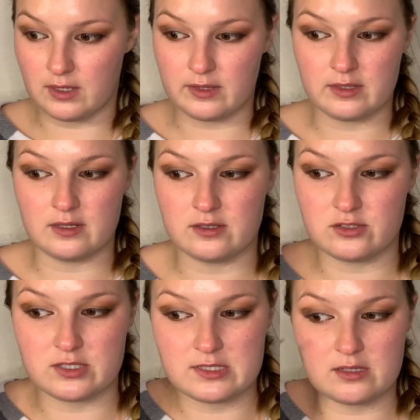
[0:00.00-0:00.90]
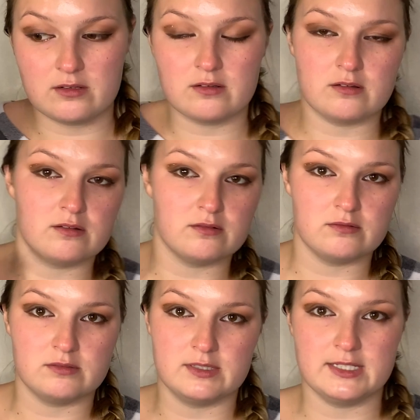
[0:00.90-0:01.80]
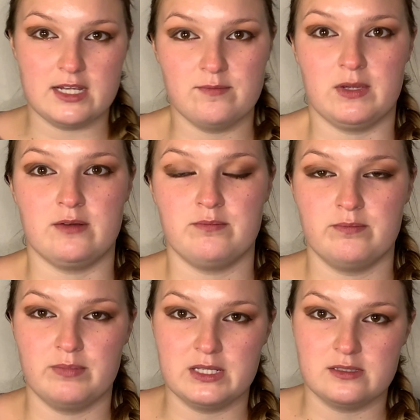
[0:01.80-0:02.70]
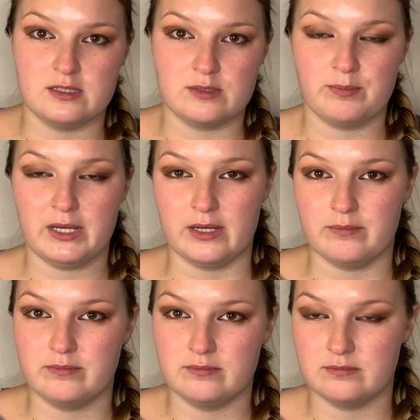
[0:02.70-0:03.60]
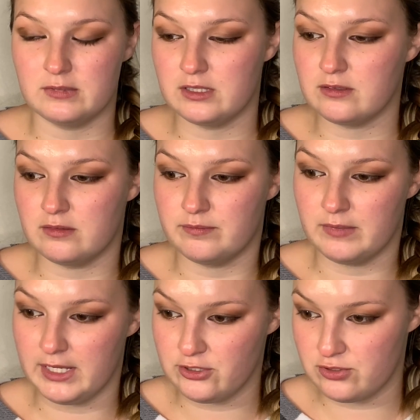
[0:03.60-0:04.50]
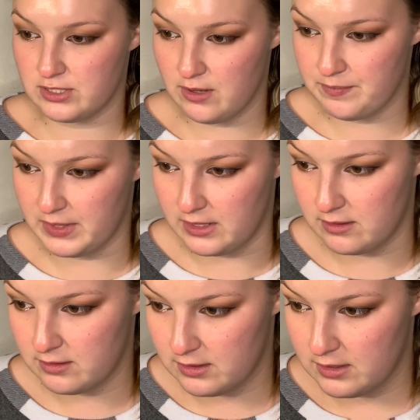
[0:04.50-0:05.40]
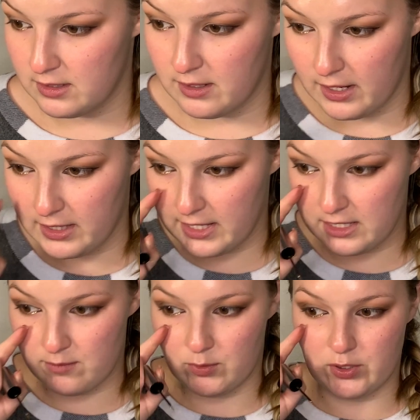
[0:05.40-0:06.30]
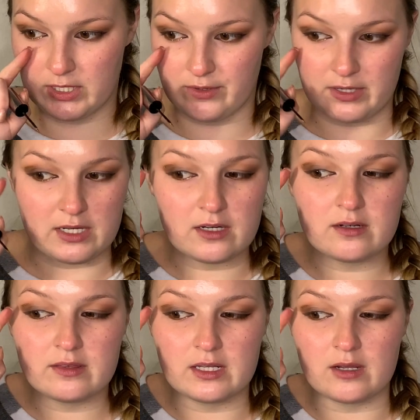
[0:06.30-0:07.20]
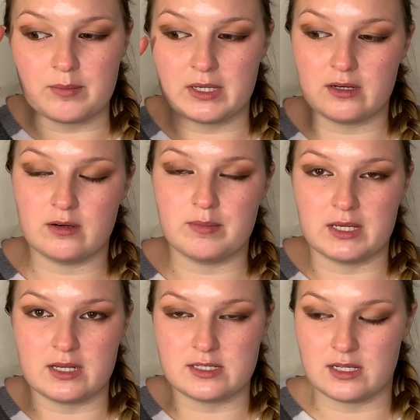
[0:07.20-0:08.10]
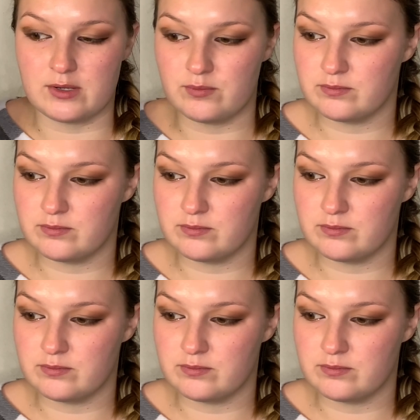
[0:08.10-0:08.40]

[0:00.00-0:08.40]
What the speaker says: And then it's just a little statement, pieces of pop, little extra something. I like it more down here than up here because I